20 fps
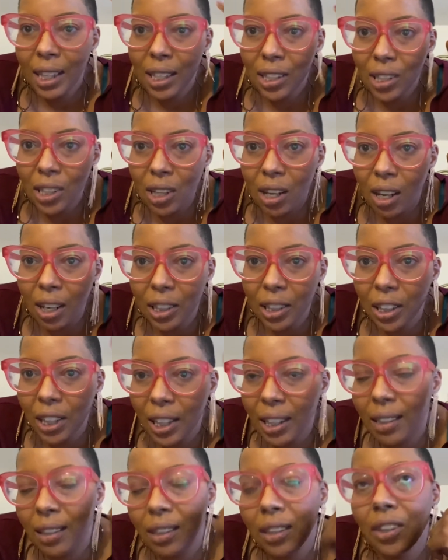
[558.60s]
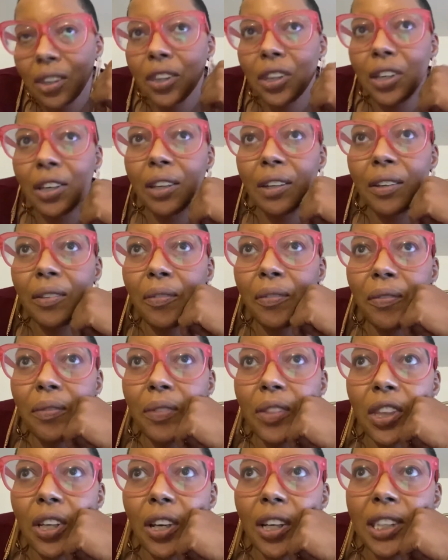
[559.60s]
talk the the
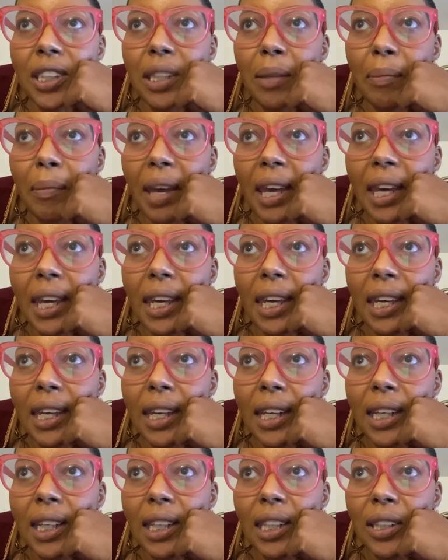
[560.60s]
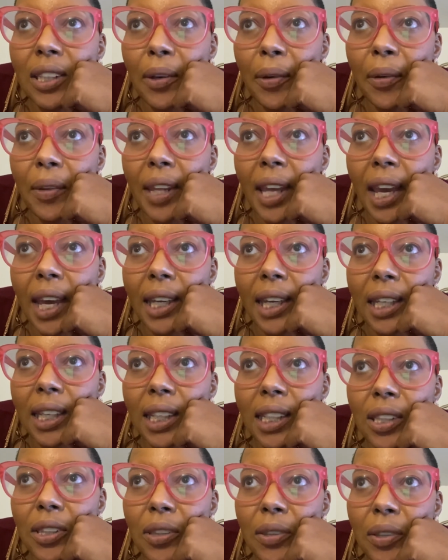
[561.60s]
thoughts in my head and knowing that I
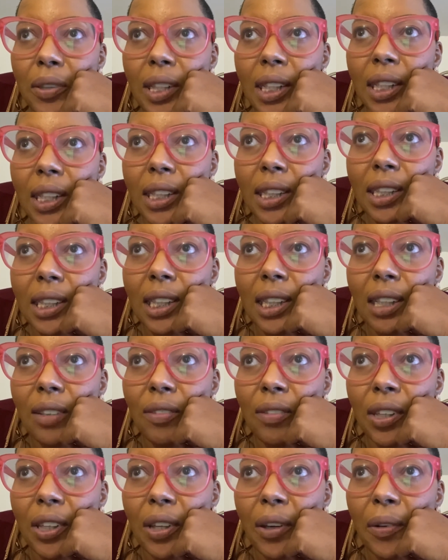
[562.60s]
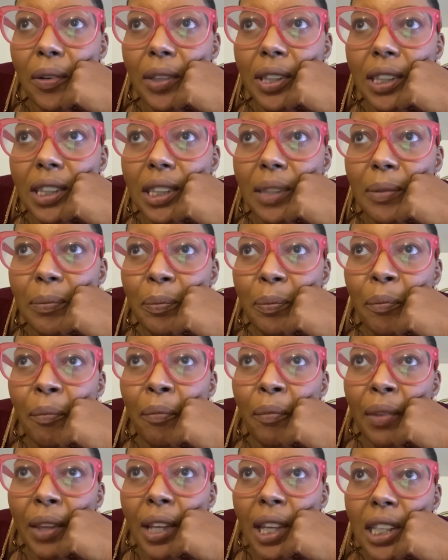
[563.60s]
can do this and even though it's
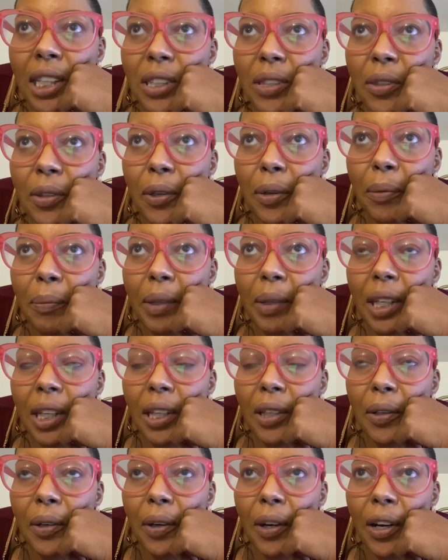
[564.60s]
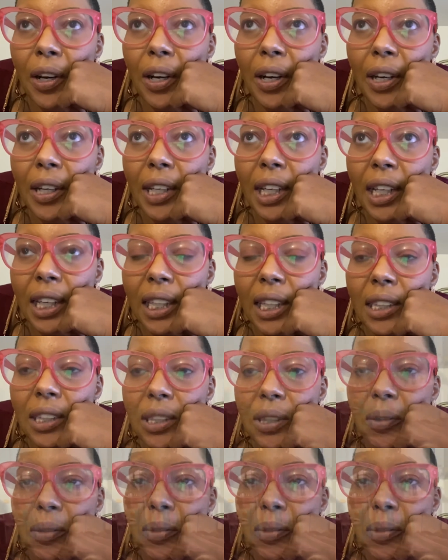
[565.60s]
it's gonna be a little hard, I can still